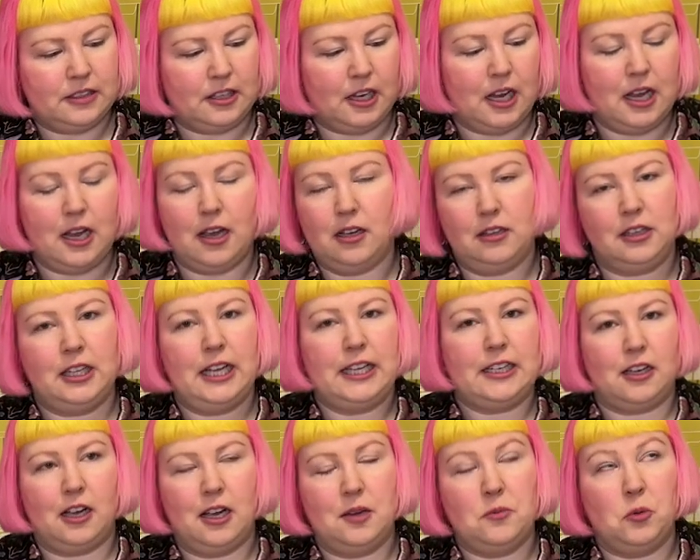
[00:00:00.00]
I,
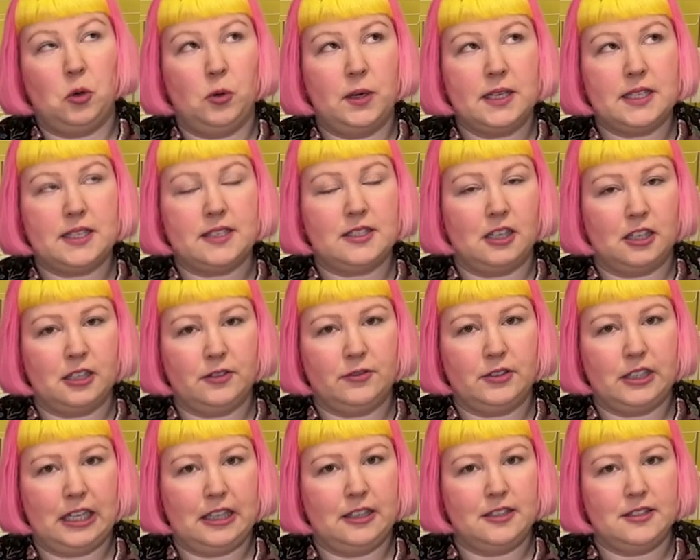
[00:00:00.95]
like, I'm always a sucker for
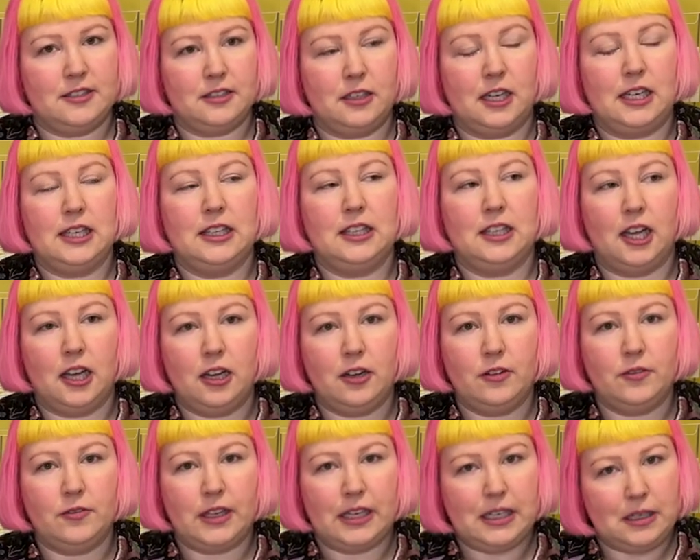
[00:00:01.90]
Galison. I
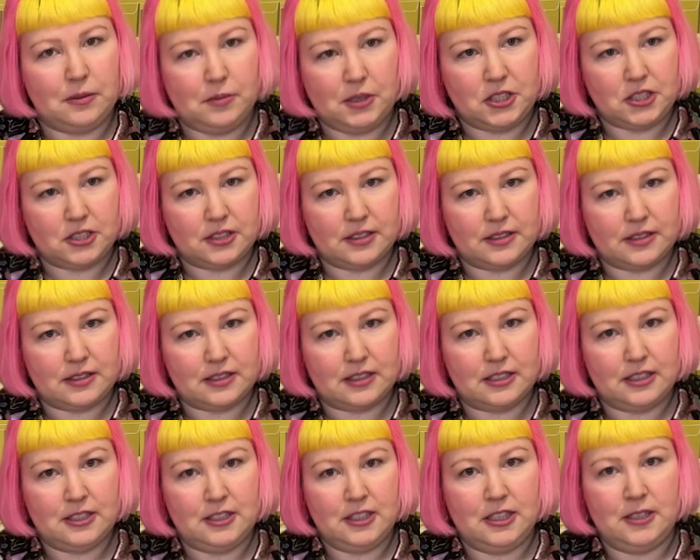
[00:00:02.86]
love their images.
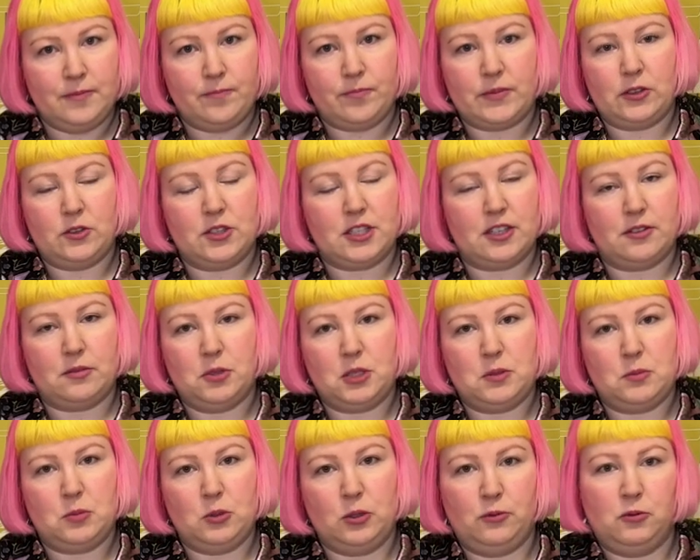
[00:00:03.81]
They always have the
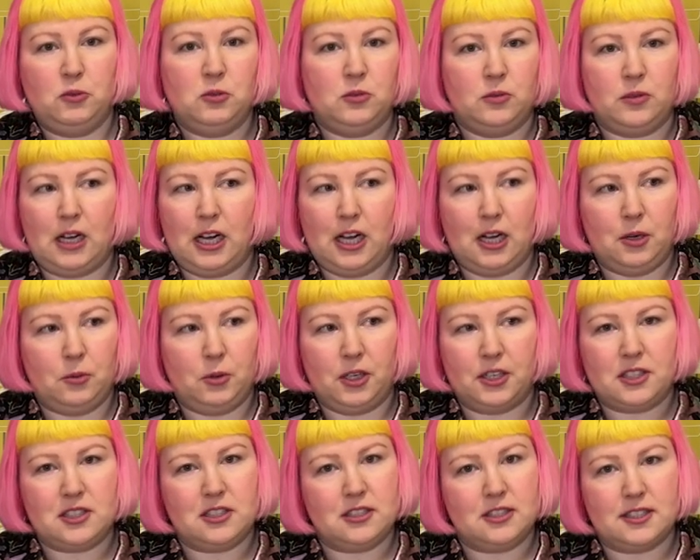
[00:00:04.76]
most beautiful
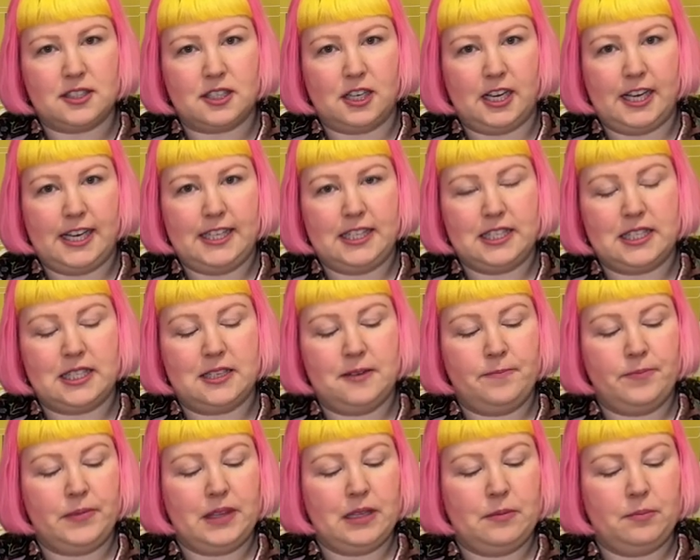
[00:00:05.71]
artworks and designs,
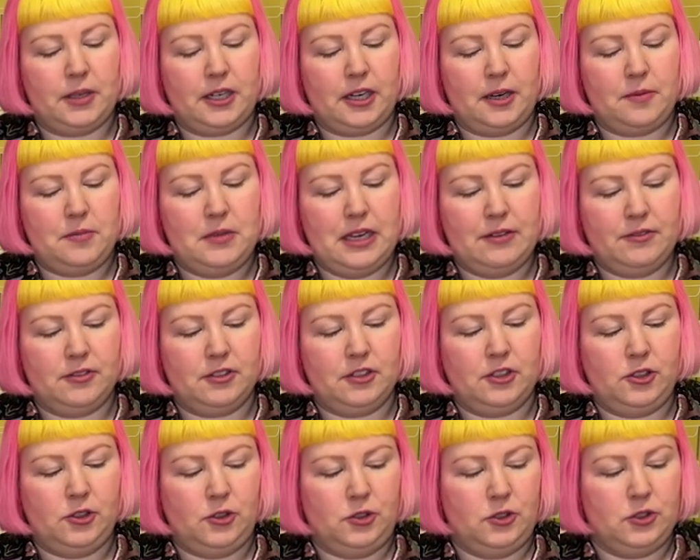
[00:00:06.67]
but I'm never a
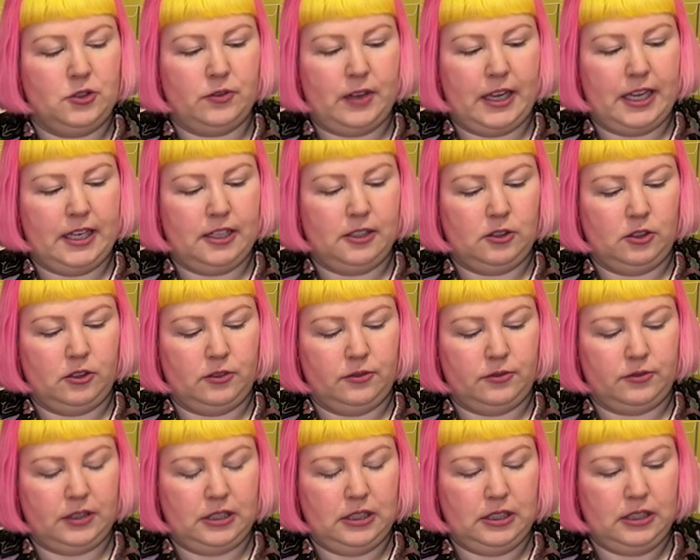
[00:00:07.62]
huge fan
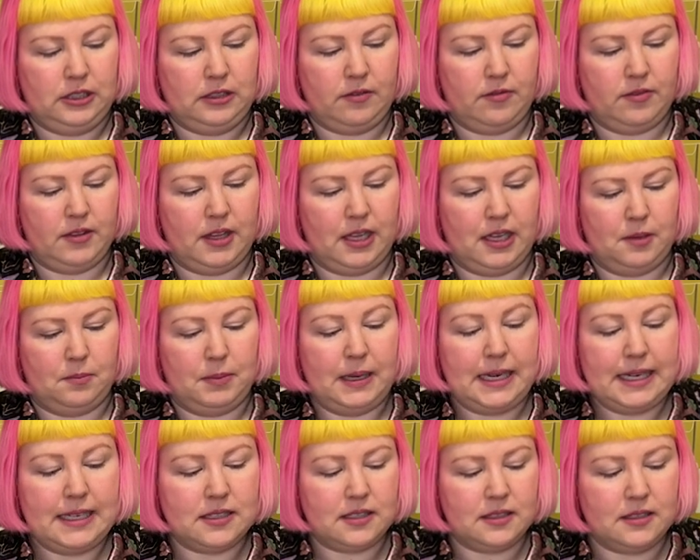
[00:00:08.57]
of their
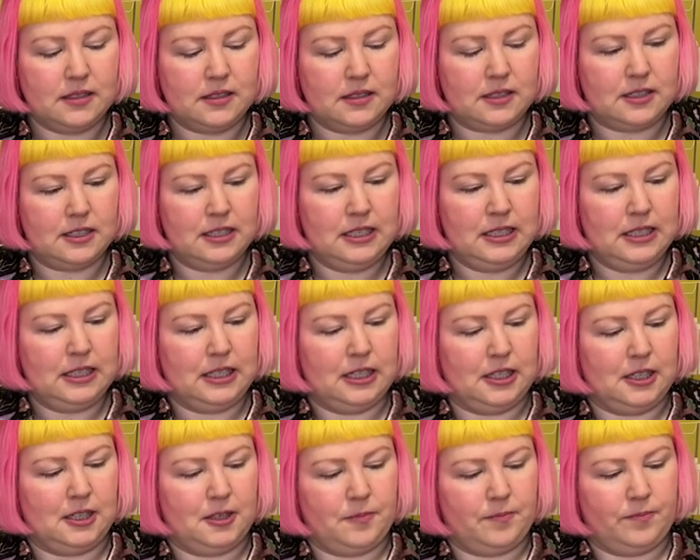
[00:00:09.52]
pieces.
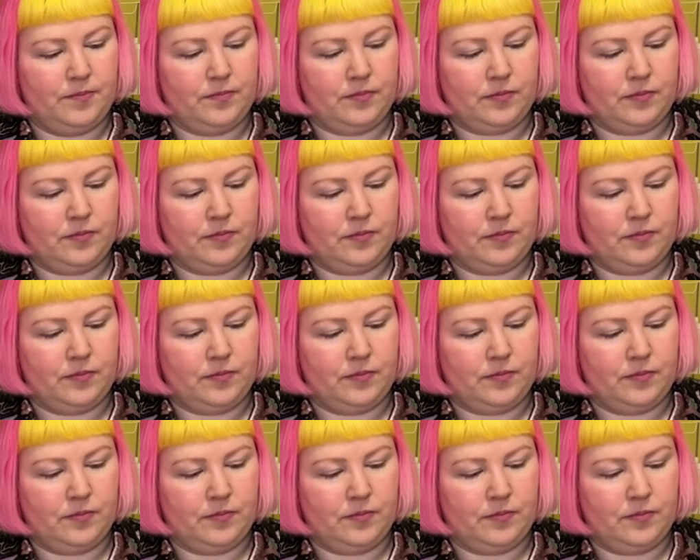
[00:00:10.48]
Um,